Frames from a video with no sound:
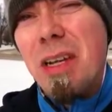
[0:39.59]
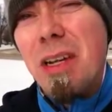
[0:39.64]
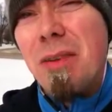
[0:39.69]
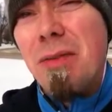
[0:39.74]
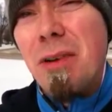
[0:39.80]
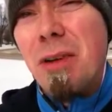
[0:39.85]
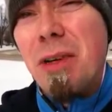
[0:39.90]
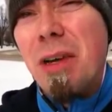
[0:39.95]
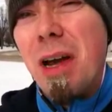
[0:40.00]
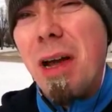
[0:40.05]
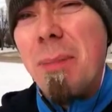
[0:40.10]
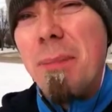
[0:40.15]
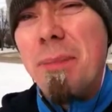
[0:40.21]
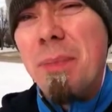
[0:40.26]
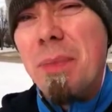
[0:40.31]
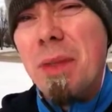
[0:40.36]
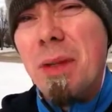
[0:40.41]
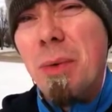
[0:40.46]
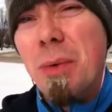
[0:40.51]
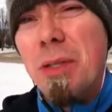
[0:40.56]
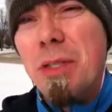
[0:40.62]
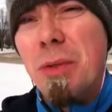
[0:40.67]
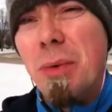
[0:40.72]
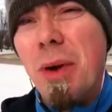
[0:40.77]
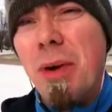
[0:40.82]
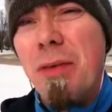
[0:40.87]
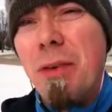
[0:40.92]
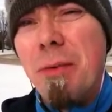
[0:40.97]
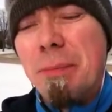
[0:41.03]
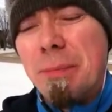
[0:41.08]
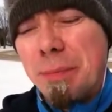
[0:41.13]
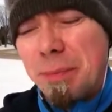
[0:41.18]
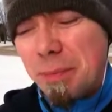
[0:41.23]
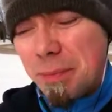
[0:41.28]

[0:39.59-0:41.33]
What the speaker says: any of your time whatsoever.